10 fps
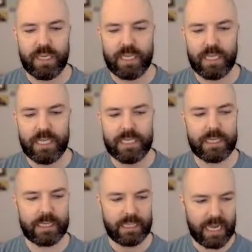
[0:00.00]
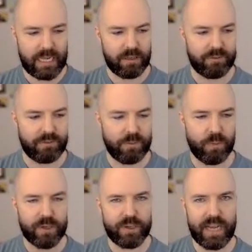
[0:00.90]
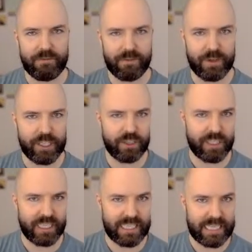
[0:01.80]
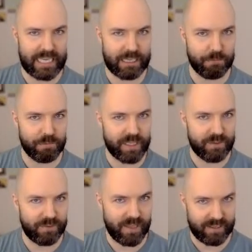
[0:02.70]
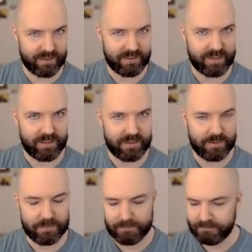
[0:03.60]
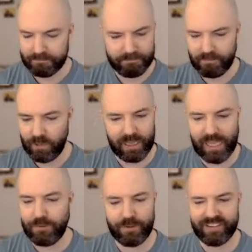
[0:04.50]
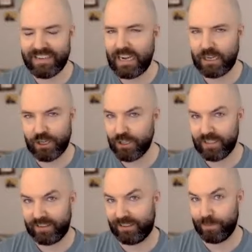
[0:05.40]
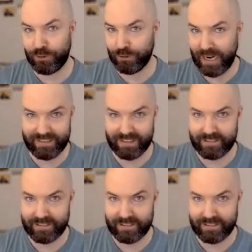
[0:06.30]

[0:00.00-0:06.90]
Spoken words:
In life, we're not very good at getting rid of things. Life is not good at subtracting.